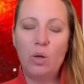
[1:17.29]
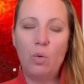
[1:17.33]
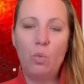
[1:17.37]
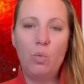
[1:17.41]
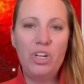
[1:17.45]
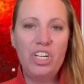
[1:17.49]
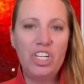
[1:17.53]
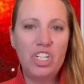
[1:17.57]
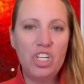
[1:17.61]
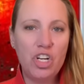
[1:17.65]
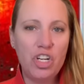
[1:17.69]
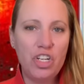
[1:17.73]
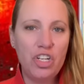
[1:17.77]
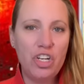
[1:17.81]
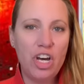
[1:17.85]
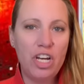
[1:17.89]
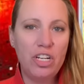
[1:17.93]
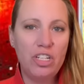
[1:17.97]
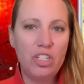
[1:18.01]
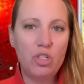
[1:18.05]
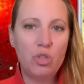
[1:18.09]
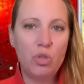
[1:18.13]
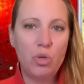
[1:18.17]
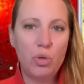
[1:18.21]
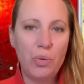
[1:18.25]
we should not
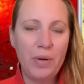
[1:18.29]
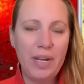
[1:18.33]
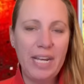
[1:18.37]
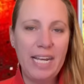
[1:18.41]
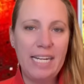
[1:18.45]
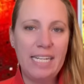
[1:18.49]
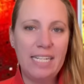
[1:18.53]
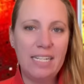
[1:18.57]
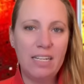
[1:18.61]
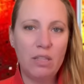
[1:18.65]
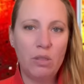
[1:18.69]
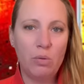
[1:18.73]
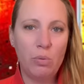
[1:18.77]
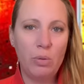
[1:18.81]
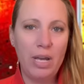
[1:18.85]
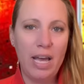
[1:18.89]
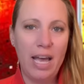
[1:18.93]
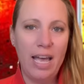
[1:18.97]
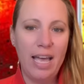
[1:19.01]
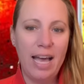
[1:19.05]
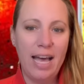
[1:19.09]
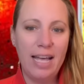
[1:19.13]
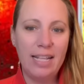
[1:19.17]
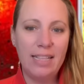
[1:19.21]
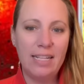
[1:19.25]
treat 3i
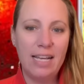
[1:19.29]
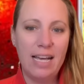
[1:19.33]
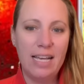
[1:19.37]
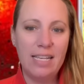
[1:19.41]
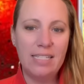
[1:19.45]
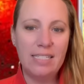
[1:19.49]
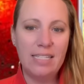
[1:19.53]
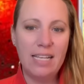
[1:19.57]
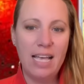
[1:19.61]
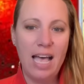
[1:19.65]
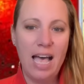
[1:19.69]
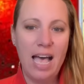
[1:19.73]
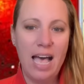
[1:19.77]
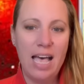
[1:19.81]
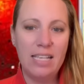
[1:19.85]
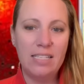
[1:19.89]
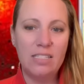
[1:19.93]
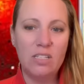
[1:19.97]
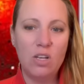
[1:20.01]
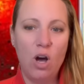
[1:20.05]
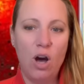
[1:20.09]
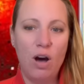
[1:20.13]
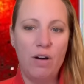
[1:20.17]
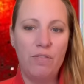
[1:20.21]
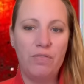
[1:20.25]
Atlas as
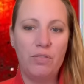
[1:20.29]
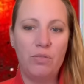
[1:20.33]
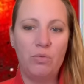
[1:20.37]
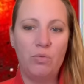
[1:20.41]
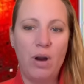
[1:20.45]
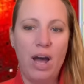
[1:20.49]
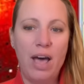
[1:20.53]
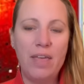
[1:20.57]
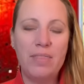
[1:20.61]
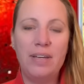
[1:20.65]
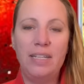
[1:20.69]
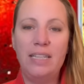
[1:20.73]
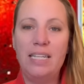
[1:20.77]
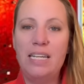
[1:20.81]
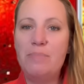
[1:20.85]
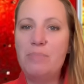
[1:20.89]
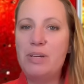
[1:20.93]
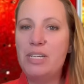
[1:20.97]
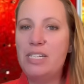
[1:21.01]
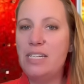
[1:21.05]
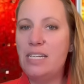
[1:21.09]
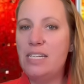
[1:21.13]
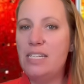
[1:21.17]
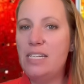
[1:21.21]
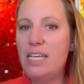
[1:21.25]
of rather
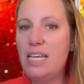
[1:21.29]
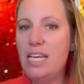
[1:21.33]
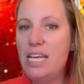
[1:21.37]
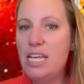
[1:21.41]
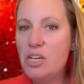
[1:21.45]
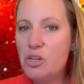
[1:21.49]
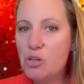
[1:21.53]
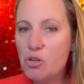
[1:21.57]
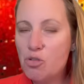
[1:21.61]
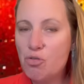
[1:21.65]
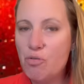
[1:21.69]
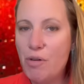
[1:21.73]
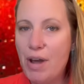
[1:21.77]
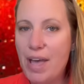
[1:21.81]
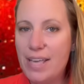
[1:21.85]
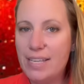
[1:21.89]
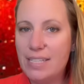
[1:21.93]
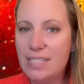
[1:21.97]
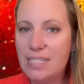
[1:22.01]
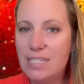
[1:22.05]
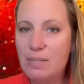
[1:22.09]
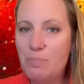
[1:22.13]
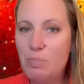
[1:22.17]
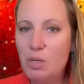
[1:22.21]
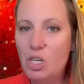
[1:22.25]
limited
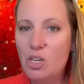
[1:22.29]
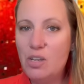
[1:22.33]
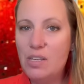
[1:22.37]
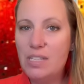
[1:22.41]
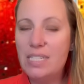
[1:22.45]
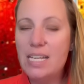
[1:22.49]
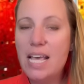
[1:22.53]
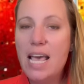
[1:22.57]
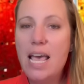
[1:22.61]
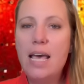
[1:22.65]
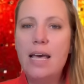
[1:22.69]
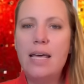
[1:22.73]
interest because